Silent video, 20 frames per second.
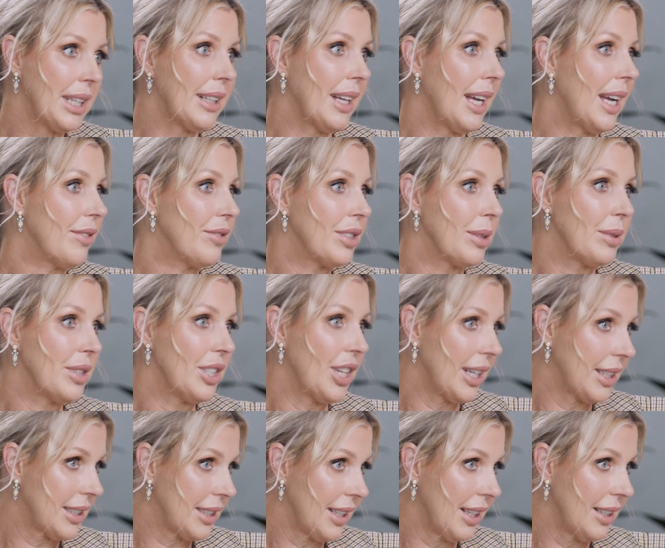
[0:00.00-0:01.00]
and they have some
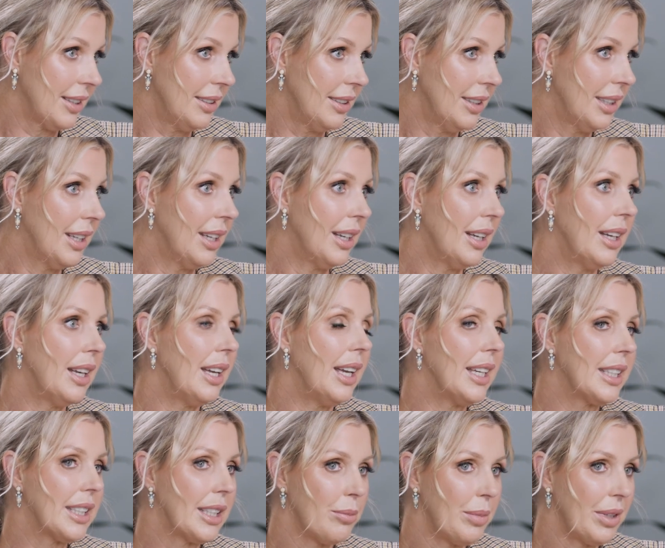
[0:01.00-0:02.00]
checks done,
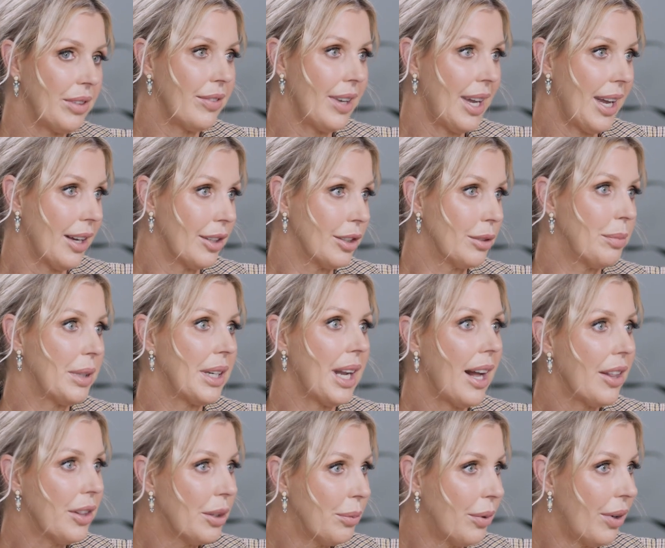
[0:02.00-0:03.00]
it can be found, but
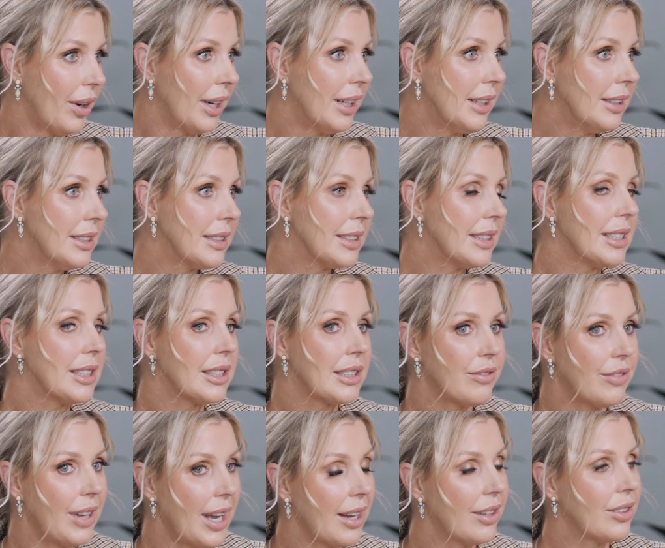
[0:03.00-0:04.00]
otherwise it's
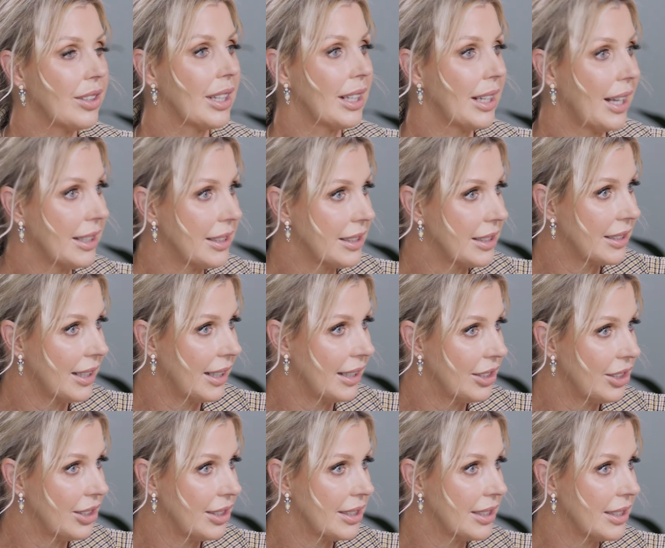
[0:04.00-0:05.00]
found in the later
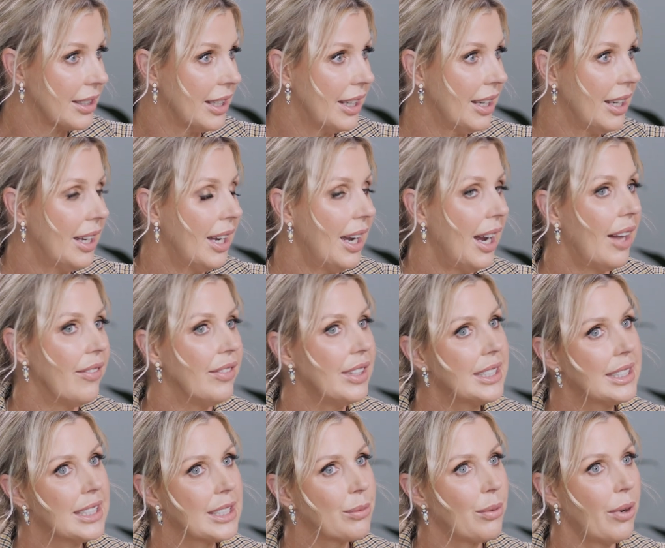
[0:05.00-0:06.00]
stages. And
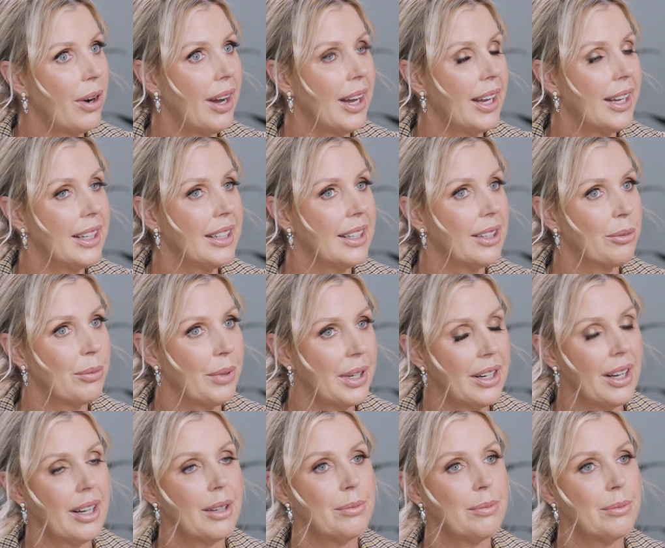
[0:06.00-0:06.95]
this is why when I